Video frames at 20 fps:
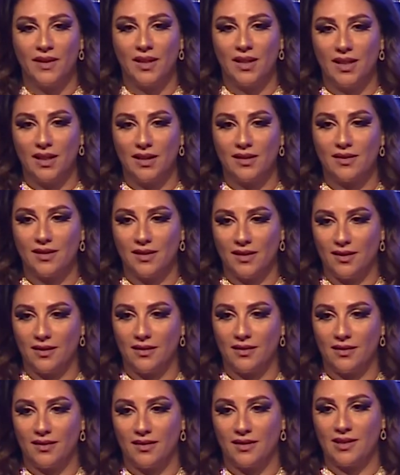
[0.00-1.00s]
It
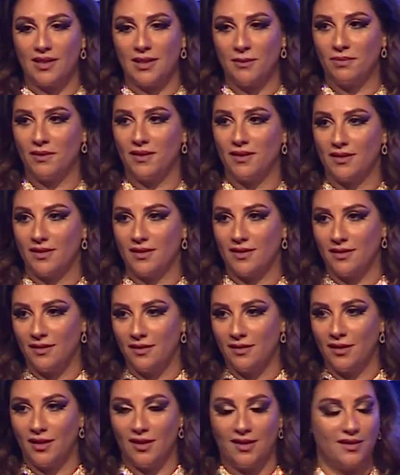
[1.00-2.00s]
is sleepless
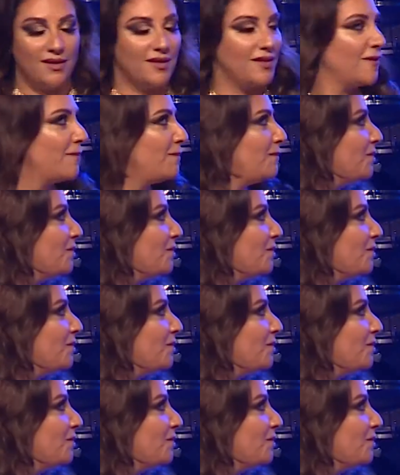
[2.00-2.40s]
nights.